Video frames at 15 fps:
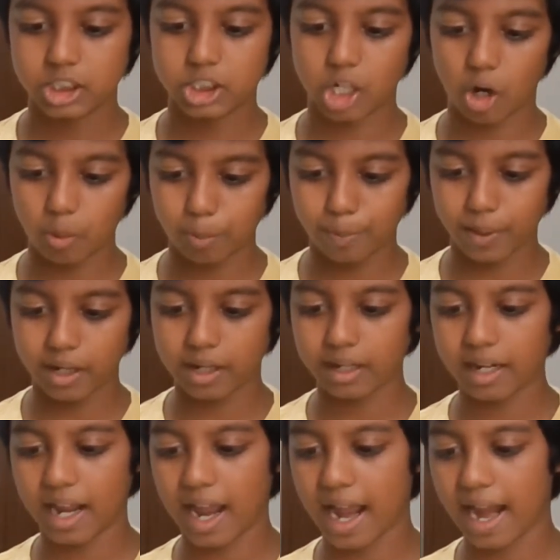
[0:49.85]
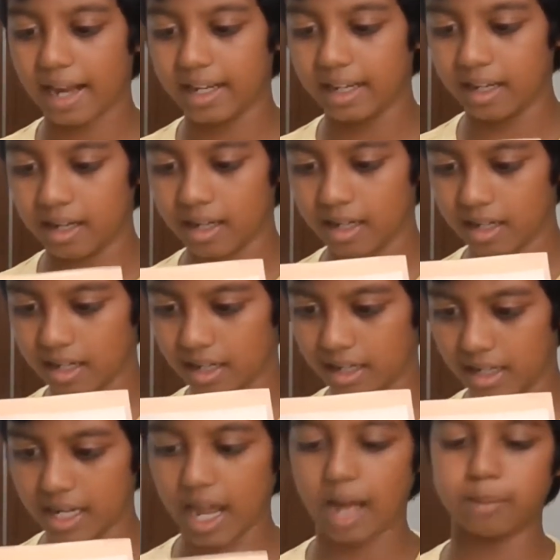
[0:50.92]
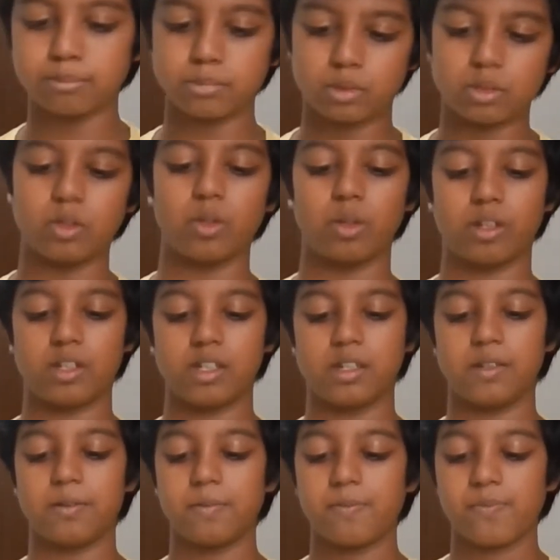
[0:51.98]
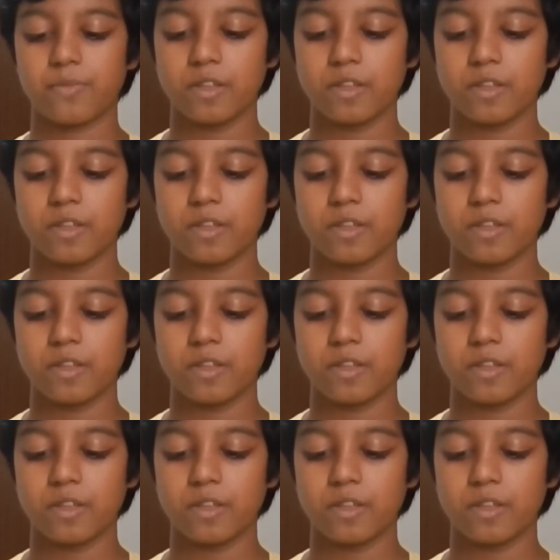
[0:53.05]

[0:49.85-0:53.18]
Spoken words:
Chaupar, and Lam Turki?